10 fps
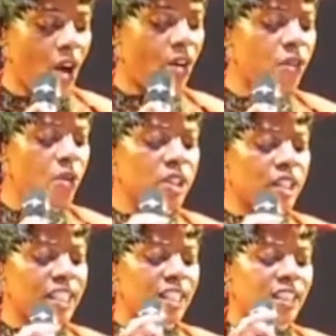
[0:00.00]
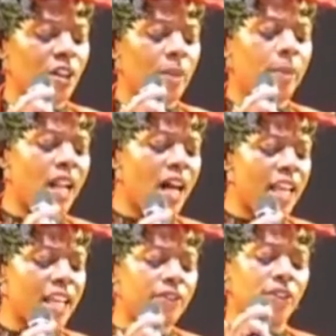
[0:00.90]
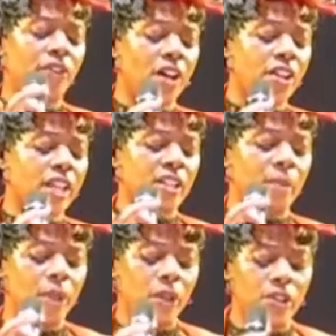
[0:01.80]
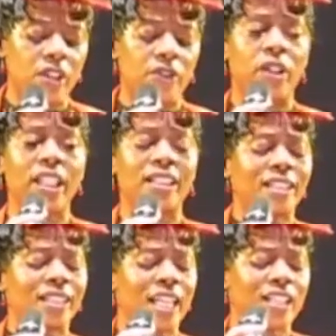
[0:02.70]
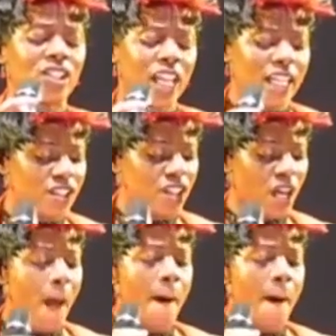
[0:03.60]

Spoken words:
Of course, this does not apply if the father is abusive or entertains danger,